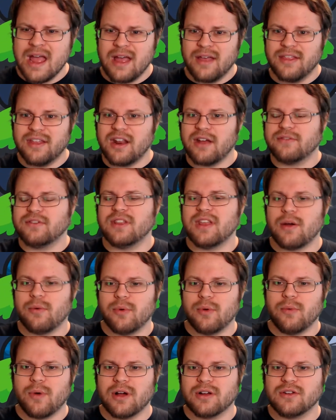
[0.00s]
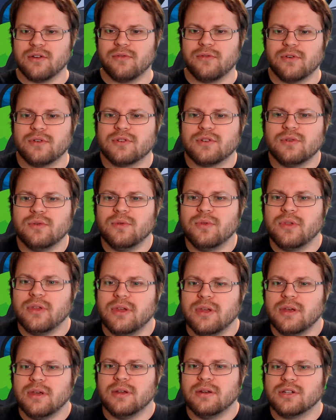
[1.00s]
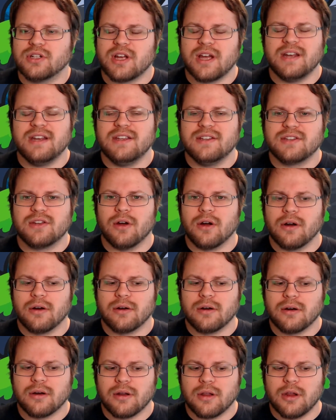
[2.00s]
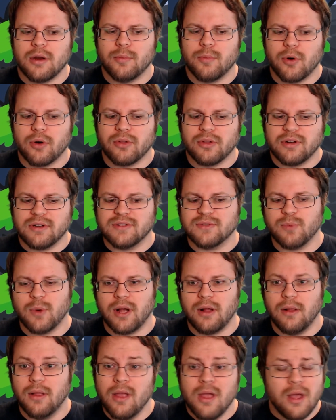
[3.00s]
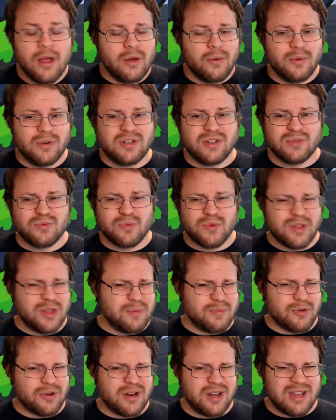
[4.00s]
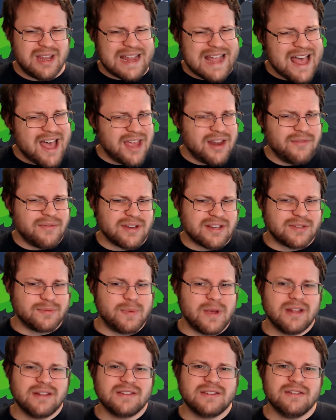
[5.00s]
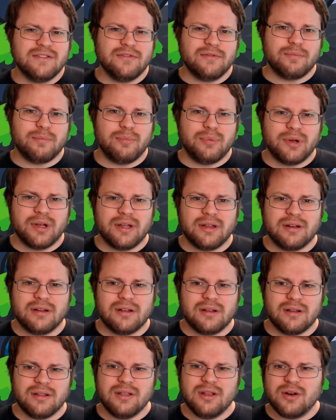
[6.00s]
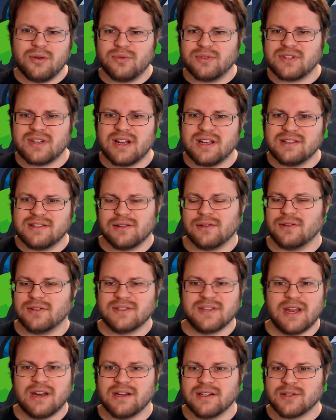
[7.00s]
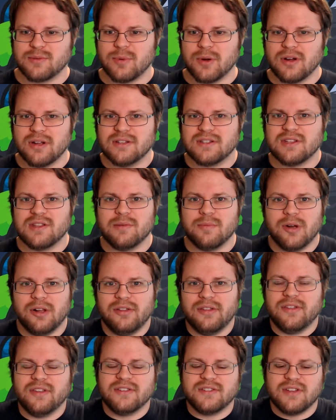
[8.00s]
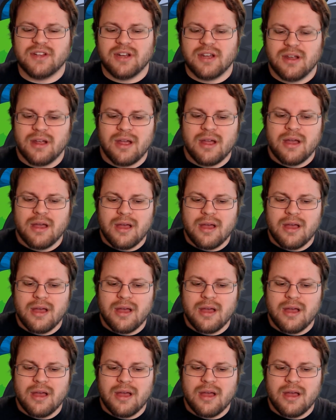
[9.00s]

Then after that, we walked over to the Chinese garden in Portland as well, which is really pretty, kind of expensive, but, it was a nice little Zen experience in the middle of the city.